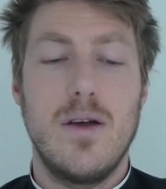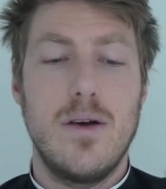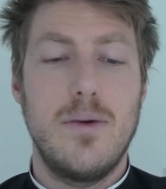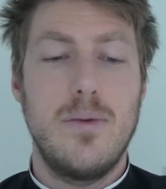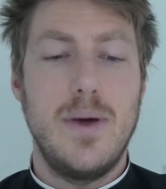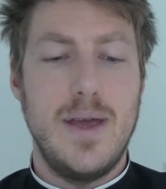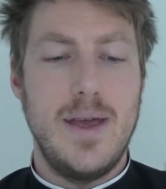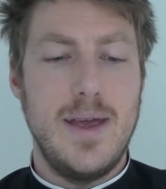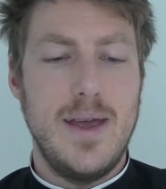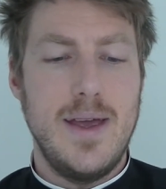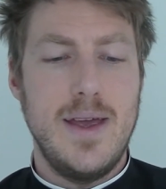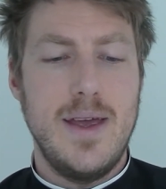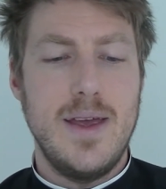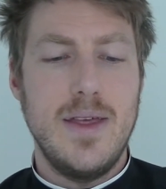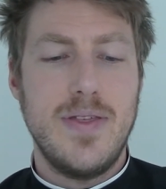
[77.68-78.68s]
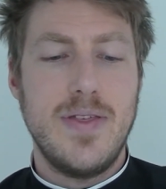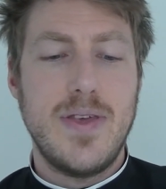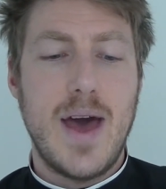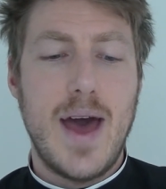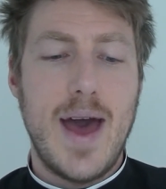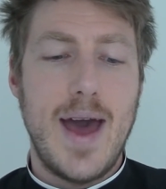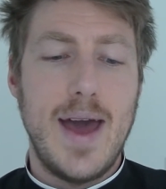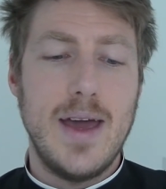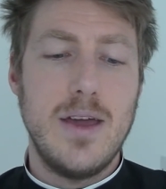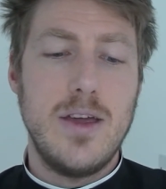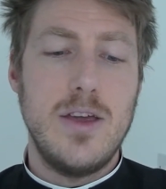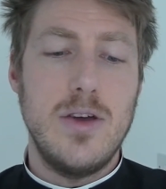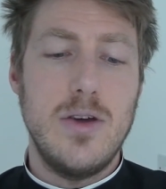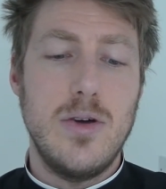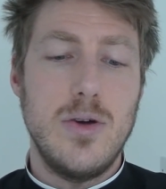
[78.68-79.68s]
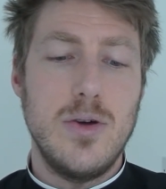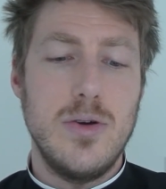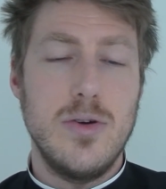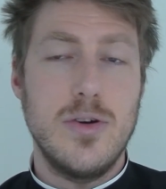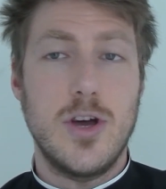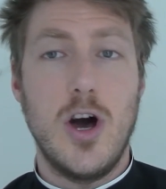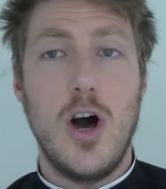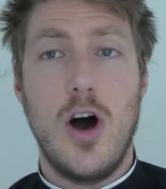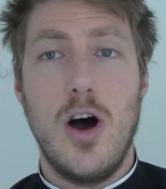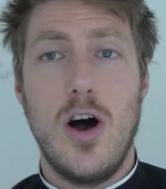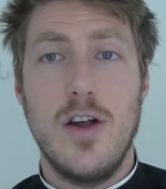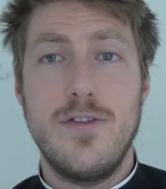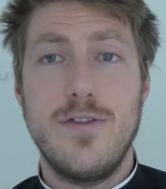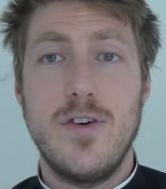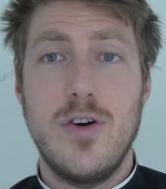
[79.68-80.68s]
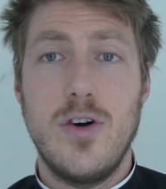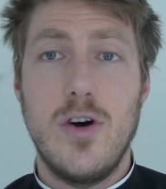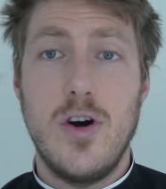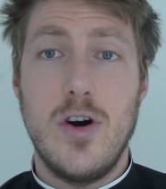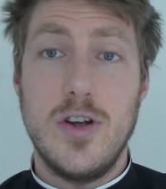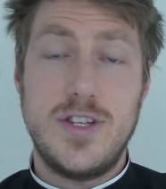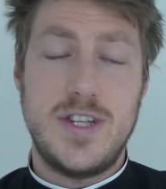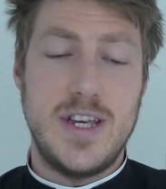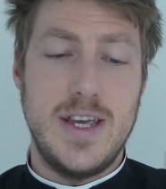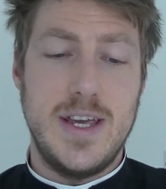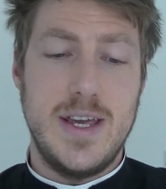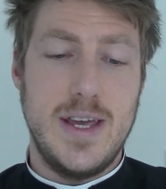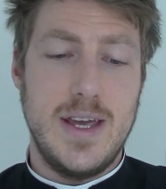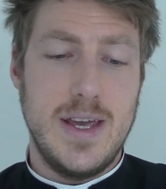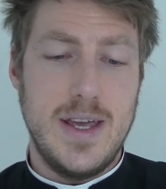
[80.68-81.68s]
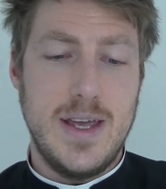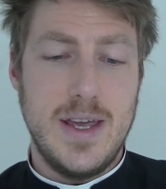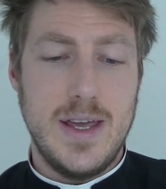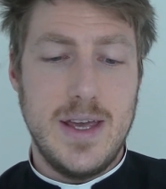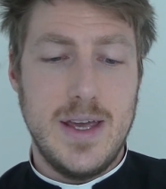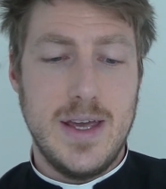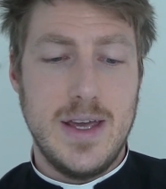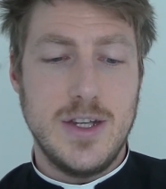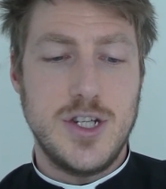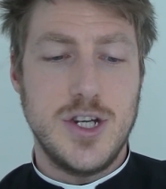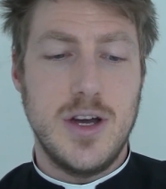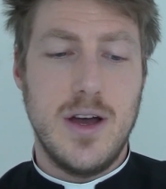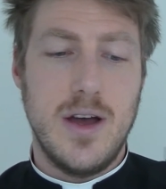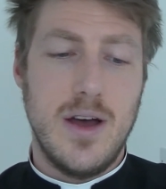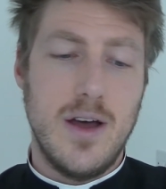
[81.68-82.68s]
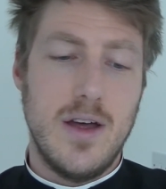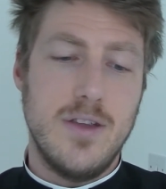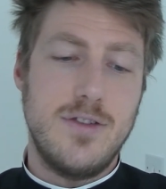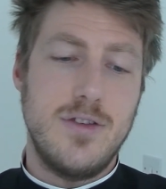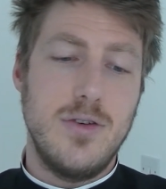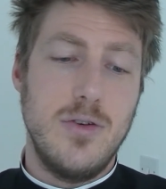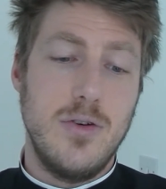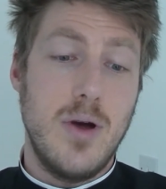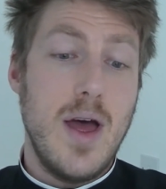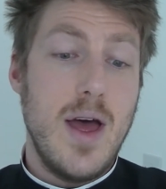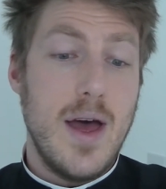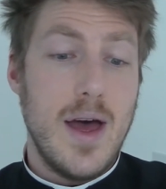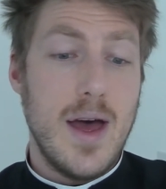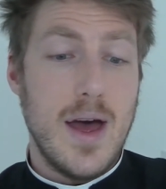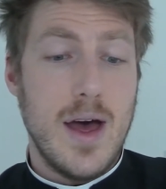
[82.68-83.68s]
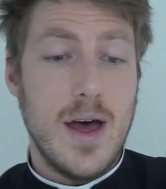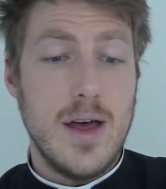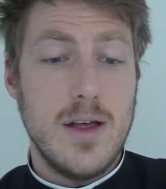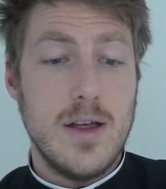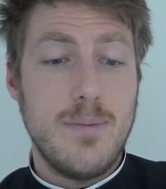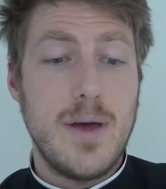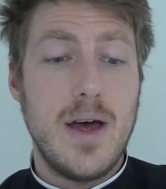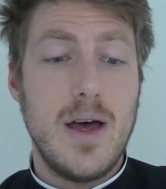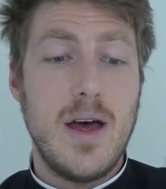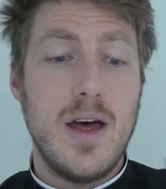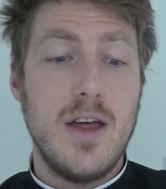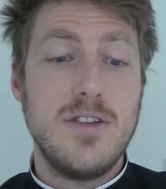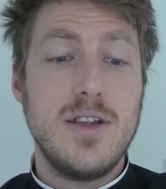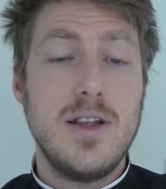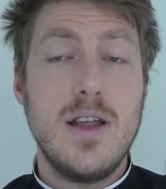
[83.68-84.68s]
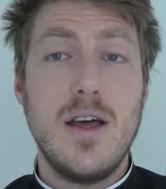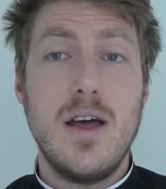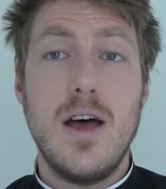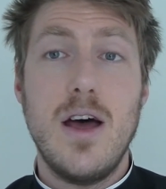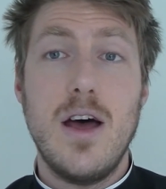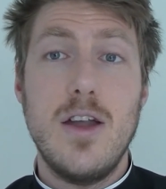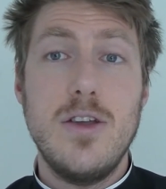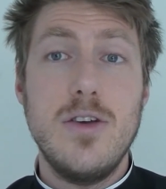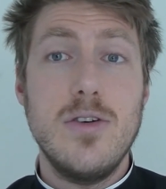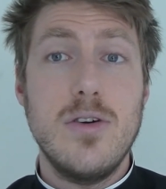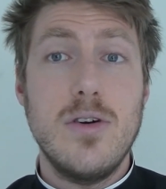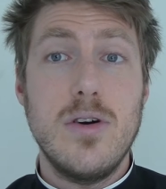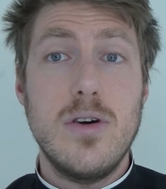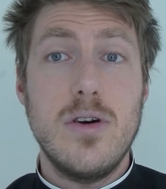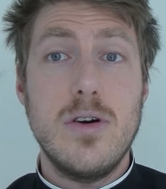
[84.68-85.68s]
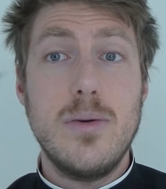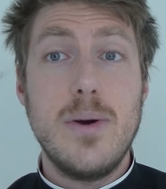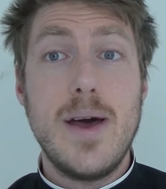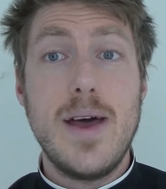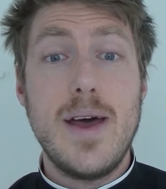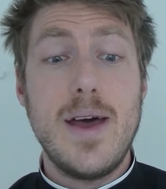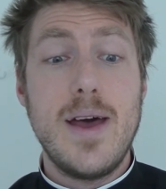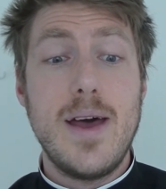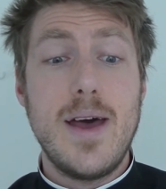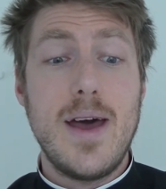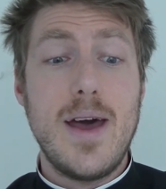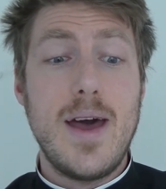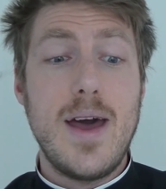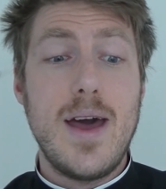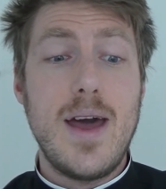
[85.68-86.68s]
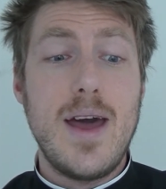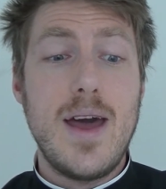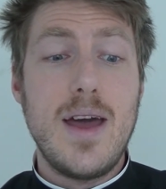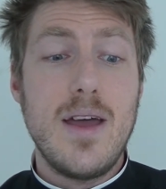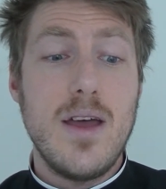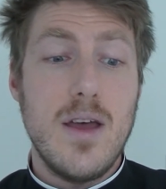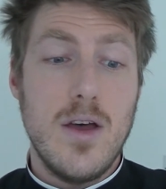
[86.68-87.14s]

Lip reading: We thank you, God, for teachers who help us learn your way,